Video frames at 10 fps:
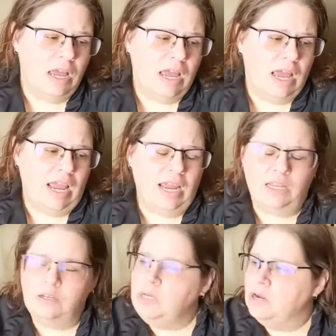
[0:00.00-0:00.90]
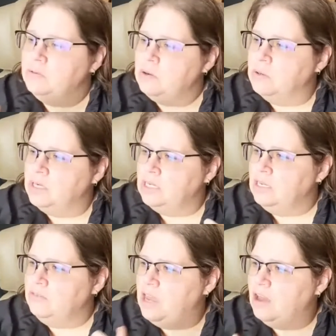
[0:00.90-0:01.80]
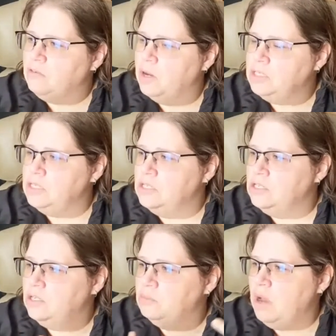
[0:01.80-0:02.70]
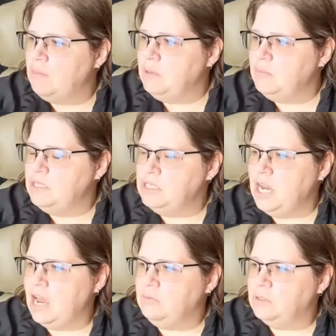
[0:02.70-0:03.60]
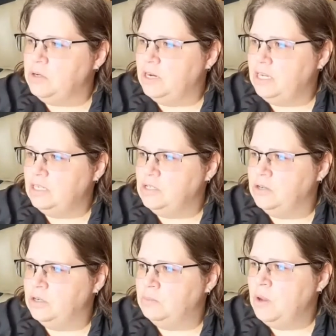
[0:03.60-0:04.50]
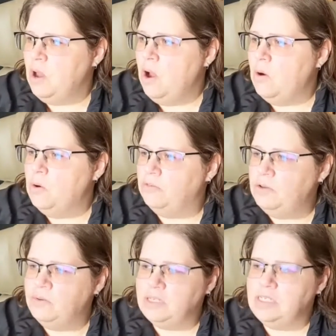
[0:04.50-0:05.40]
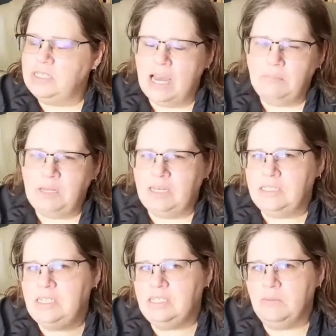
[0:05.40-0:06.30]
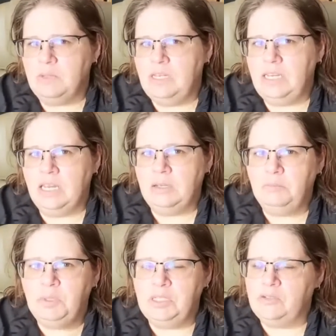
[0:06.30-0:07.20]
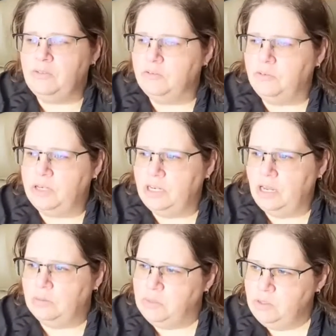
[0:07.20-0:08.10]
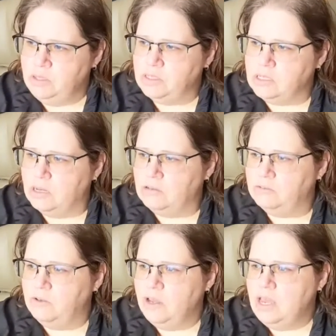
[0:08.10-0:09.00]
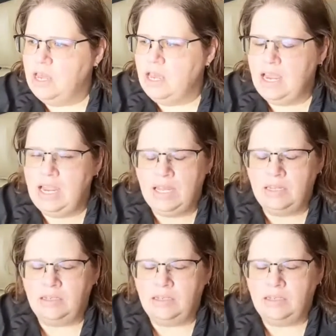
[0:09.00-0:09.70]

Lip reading: And we are recording. If you have questions, you can pop them in the chat. We'll try to get to them. Or if you want to stop me and see something again, please feel free to unmute yourself and